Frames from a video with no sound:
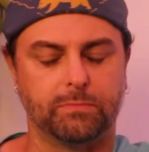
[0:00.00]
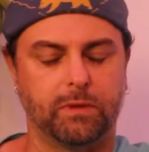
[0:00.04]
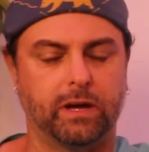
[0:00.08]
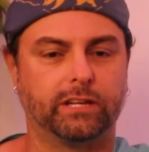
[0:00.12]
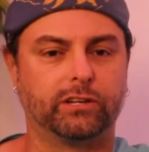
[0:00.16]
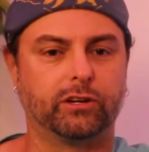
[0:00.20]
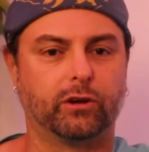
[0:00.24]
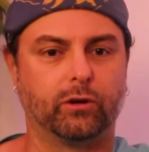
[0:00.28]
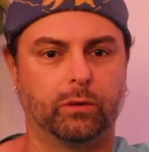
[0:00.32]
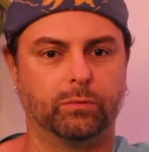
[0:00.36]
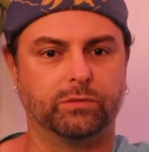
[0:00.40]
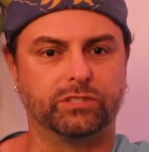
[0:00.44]
My
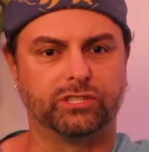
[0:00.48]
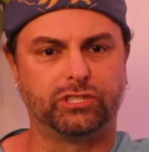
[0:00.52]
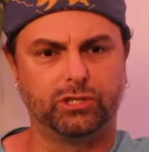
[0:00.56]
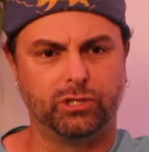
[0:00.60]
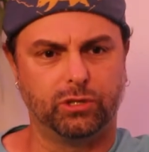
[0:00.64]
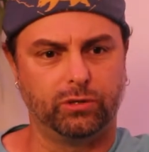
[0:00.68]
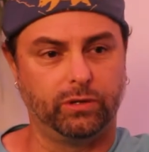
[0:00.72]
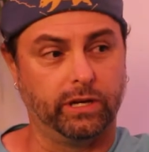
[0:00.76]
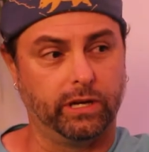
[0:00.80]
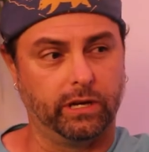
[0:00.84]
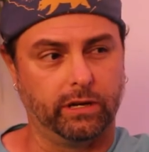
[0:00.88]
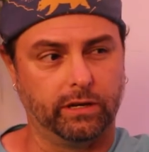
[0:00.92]
degree was
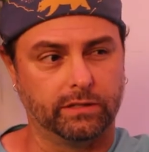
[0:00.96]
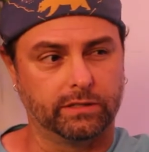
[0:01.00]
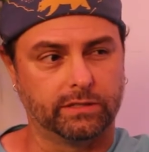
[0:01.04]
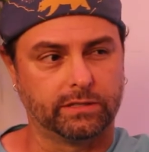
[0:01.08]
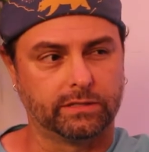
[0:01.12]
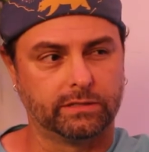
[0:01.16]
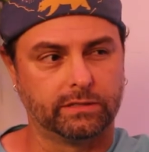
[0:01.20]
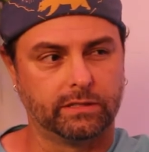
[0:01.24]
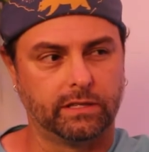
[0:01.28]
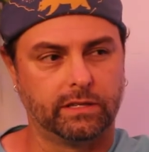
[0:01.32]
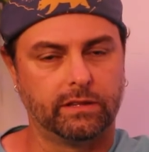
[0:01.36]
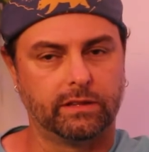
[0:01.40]
two
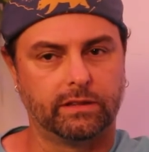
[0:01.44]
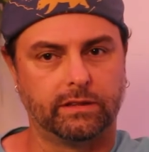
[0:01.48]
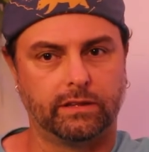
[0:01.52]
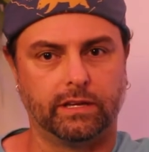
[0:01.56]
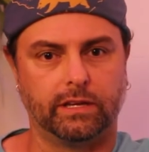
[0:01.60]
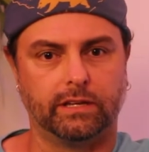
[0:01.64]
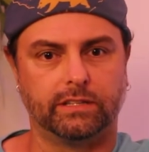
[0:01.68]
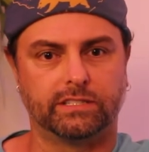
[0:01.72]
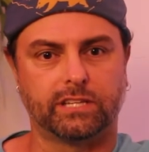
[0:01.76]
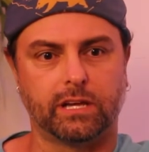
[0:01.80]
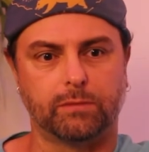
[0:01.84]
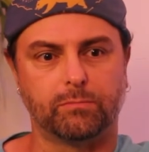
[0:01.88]
years.
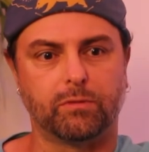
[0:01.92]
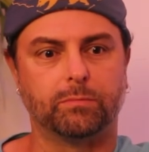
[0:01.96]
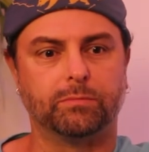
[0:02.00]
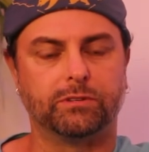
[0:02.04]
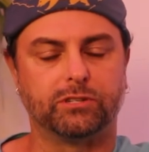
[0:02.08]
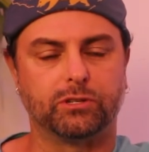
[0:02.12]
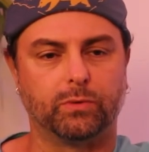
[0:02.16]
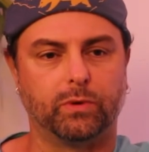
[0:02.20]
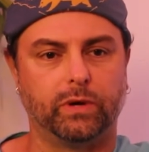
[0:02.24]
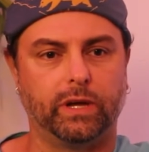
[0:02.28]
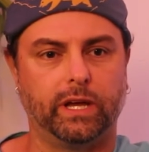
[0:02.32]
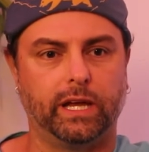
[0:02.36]
The summer
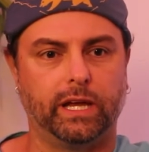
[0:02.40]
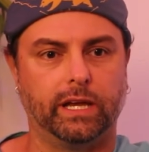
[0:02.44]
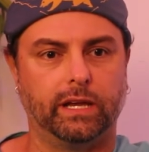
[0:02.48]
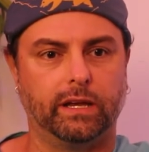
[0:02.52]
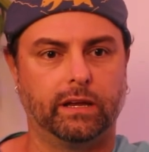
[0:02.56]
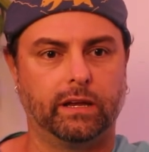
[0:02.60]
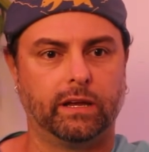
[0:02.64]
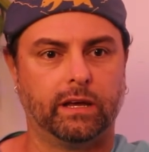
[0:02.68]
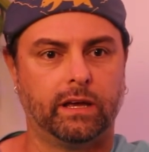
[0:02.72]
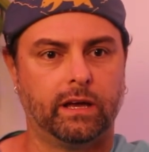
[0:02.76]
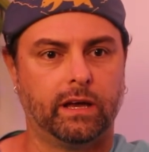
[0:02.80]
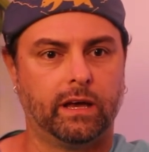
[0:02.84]

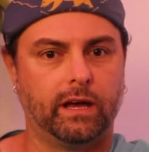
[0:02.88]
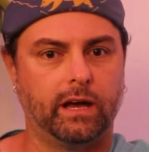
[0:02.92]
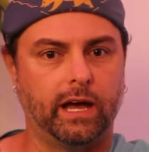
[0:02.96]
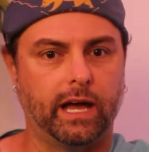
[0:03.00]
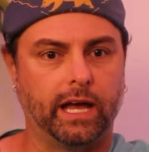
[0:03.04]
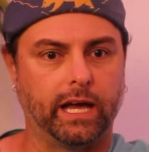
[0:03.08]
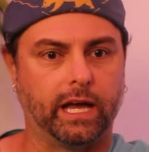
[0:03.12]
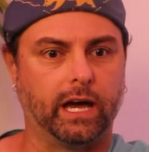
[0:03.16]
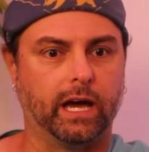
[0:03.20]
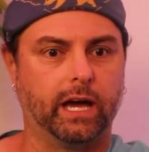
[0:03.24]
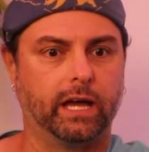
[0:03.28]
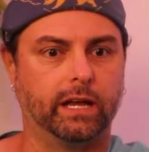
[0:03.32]
between,
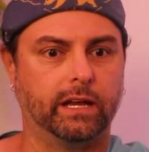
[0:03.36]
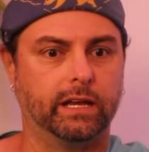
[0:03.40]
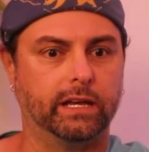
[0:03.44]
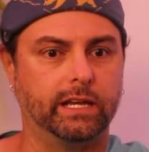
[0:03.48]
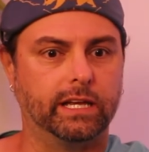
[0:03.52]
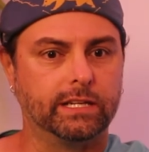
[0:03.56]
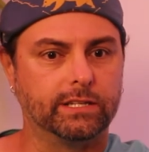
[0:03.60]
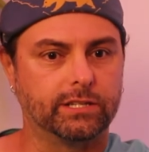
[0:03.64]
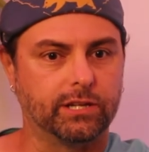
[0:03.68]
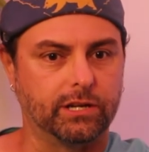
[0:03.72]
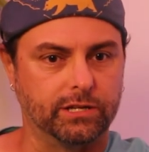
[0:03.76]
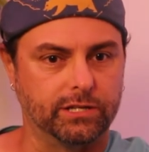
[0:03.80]
I got an
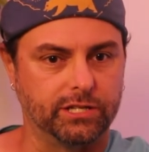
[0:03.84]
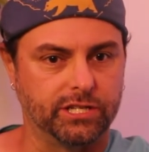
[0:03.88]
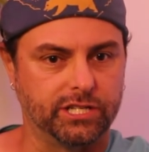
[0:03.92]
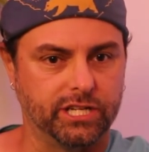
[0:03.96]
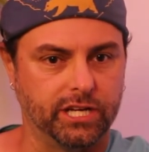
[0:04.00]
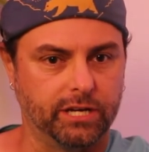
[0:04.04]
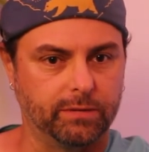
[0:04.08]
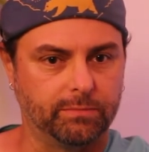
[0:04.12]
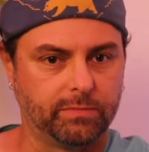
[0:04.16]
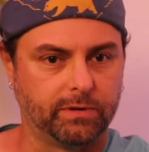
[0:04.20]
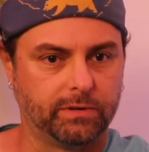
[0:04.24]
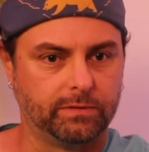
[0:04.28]

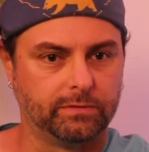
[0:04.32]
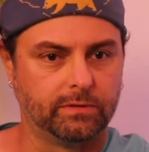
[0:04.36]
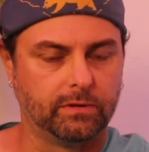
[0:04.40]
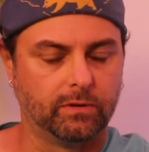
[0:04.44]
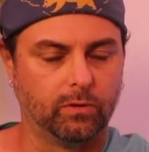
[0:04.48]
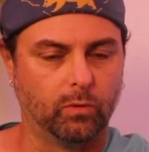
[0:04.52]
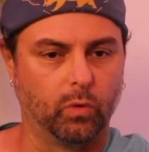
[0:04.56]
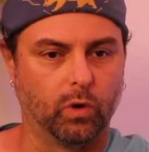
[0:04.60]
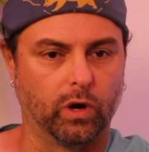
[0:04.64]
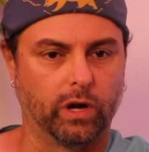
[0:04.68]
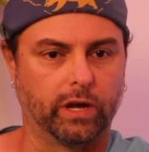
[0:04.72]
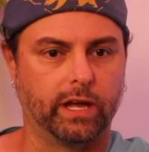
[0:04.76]
internship
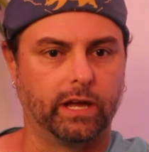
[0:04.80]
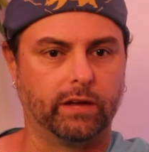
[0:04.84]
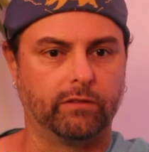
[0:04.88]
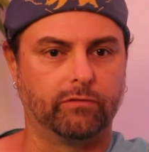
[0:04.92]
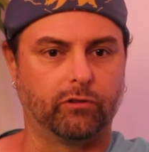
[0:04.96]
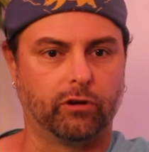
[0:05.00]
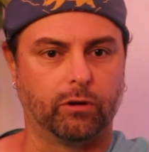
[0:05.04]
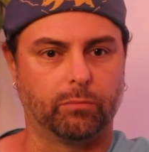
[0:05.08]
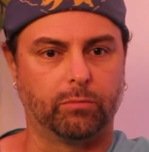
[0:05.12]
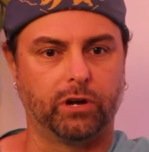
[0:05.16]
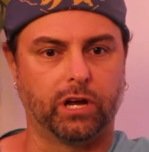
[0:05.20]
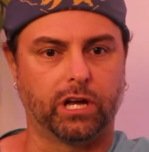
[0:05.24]
working
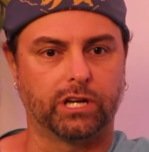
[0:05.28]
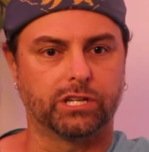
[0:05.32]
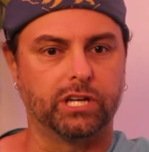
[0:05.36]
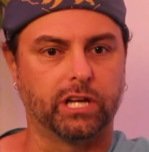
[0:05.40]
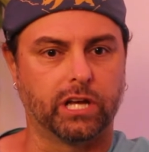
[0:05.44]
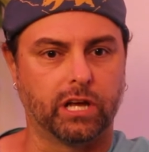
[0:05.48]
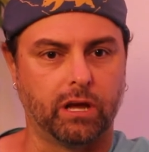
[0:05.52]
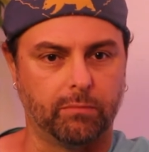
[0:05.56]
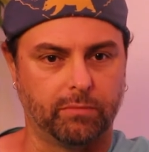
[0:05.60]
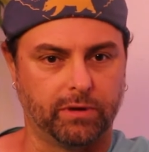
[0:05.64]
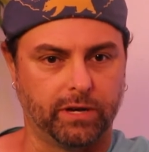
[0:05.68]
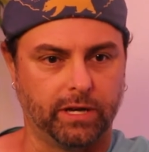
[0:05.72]
for a production
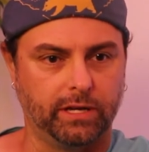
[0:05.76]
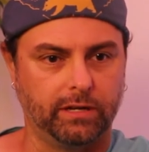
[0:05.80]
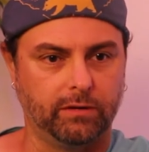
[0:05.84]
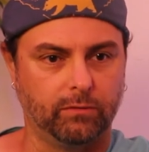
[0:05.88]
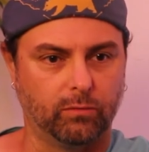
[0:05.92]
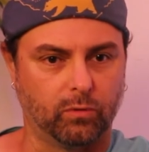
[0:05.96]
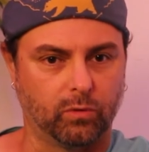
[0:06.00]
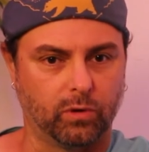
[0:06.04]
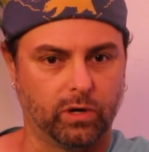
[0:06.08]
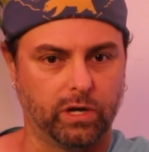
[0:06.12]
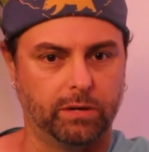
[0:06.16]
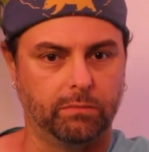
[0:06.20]
company
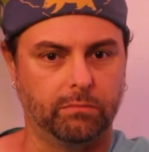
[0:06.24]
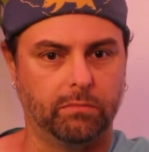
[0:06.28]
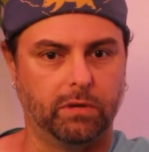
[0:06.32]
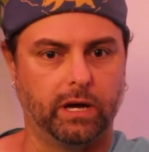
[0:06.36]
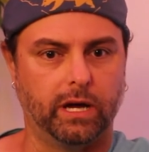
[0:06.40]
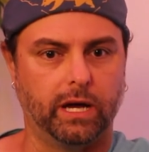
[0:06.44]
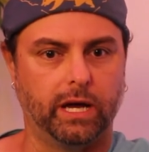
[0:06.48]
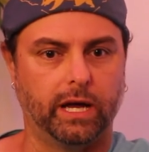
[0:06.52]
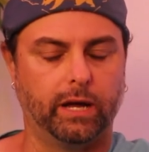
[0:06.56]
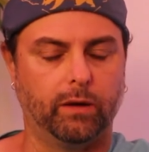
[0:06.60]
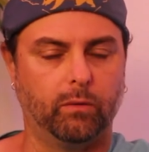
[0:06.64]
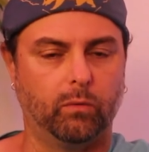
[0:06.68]
run
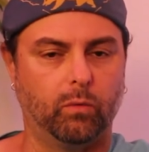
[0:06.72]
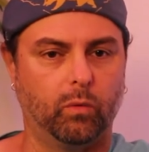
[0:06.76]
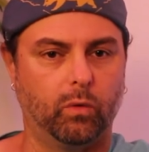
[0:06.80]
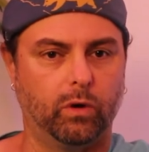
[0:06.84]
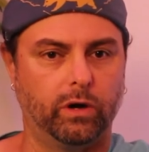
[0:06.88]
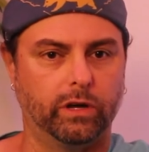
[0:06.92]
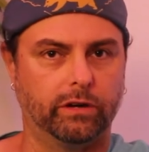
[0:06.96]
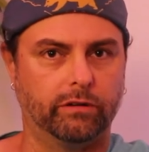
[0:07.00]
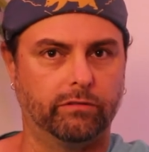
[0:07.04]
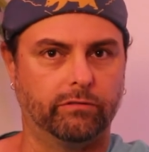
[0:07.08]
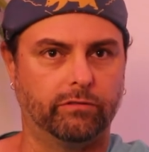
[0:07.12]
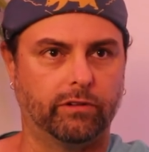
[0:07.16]
by
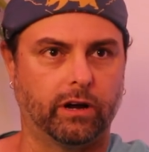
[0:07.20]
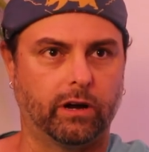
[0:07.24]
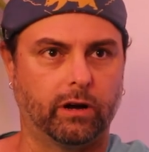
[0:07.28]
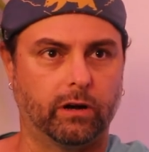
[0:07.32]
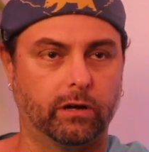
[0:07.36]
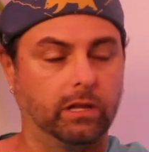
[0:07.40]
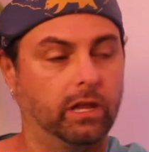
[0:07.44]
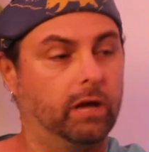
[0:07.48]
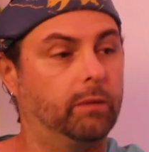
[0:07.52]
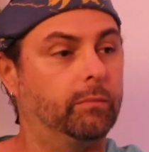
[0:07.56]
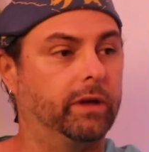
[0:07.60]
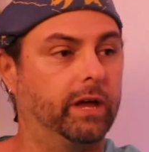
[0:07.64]
one of our
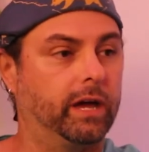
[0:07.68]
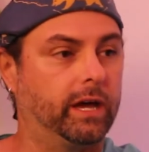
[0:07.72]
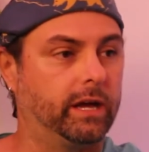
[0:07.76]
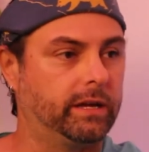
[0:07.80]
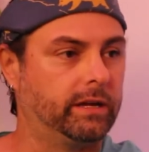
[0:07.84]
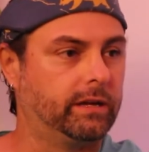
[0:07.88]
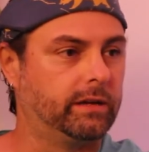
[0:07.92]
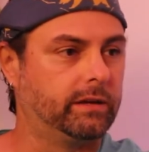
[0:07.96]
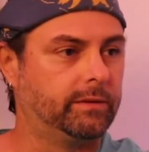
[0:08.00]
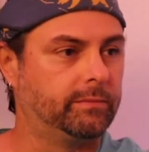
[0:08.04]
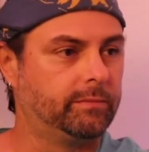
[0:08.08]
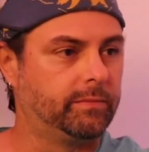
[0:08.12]
alumni
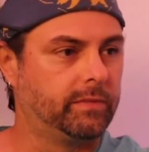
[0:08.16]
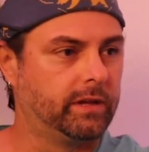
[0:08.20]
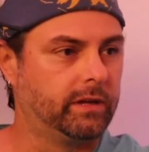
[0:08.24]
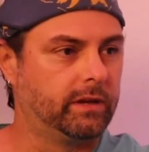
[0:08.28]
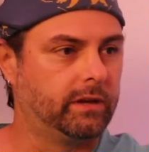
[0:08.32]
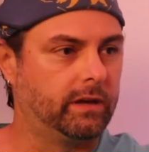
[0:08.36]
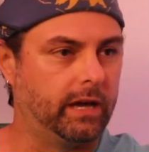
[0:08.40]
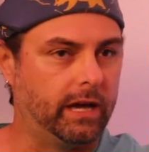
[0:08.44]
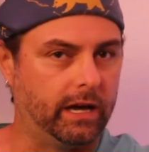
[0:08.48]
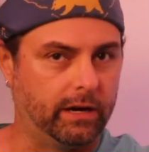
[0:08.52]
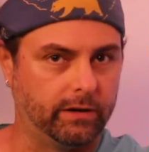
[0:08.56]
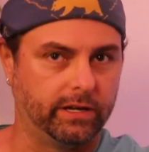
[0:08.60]

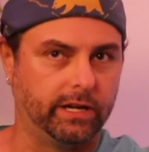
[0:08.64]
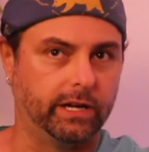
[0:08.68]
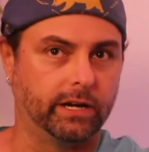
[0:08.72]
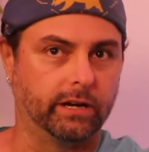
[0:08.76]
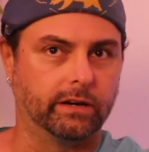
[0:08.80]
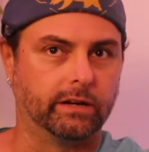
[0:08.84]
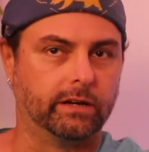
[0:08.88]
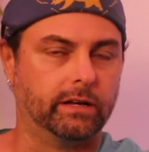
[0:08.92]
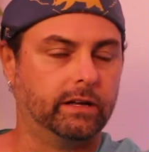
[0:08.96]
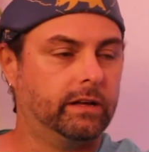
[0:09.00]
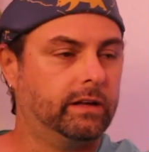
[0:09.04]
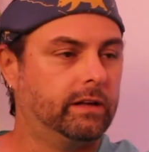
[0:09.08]
out here.